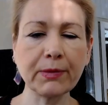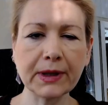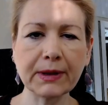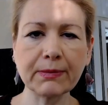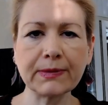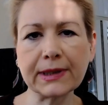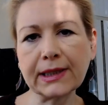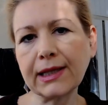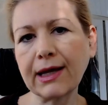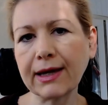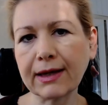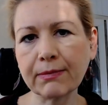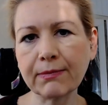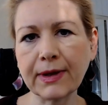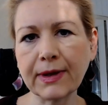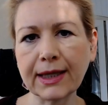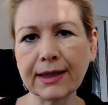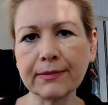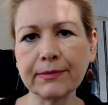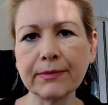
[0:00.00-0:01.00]
people like
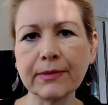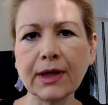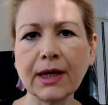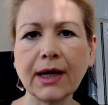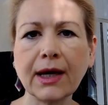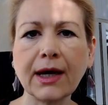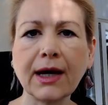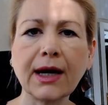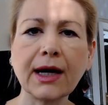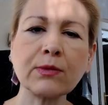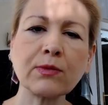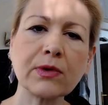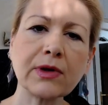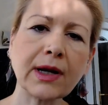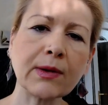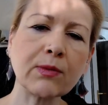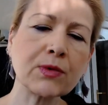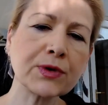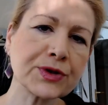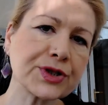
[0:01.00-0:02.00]
me. And what
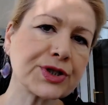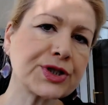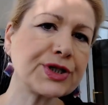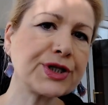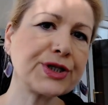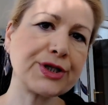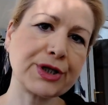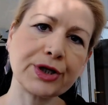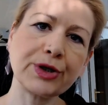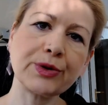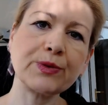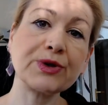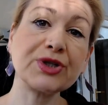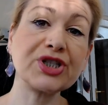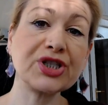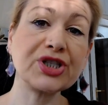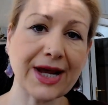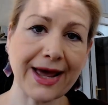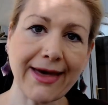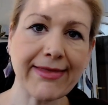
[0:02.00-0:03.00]
I wanted to do was
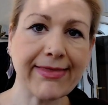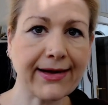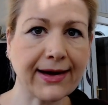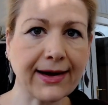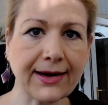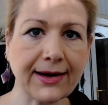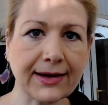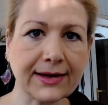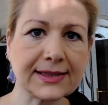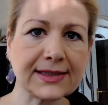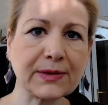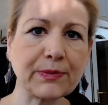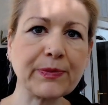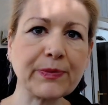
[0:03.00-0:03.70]
share that,